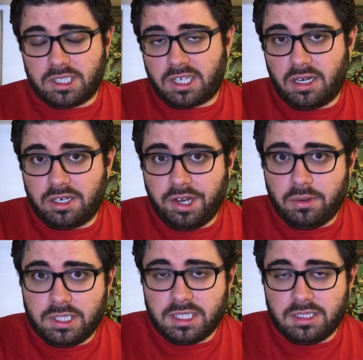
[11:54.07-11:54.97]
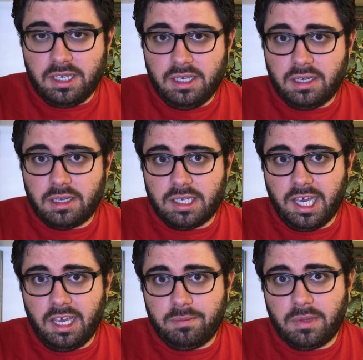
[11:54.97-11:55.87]
Scarlet Heroes is the
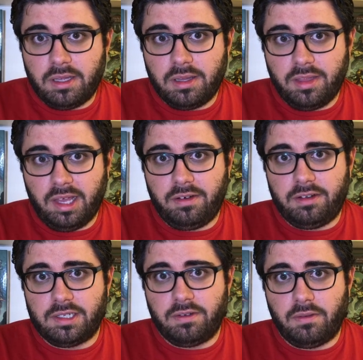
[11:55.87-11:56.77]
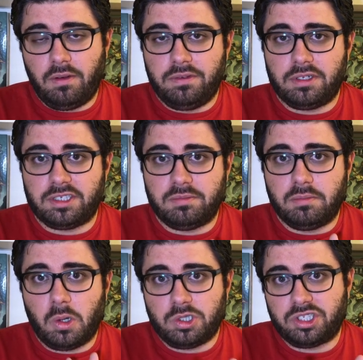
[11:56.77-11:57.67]
game that offers the
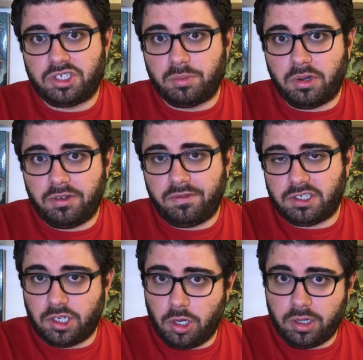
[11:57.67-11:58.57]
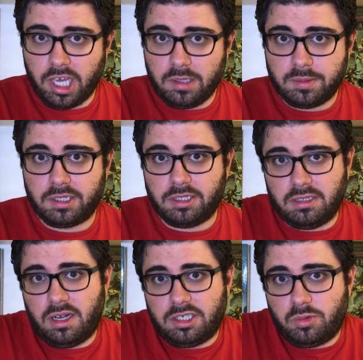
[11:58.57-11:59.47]
most support for solo games because it
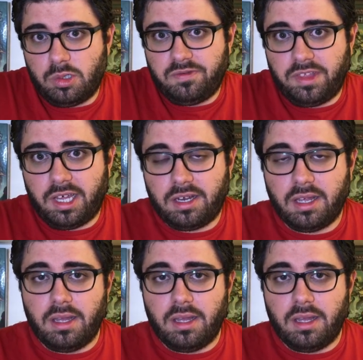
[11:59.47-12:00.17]
has rules for that.